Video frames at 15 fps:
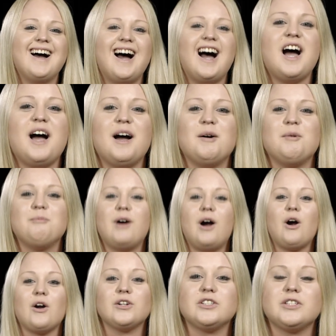
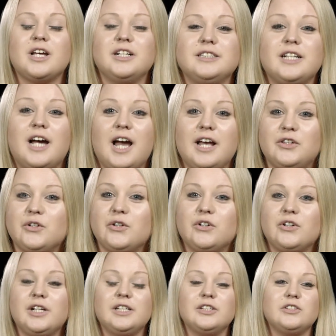Our son
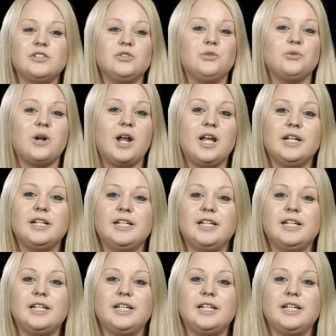Tyler is great.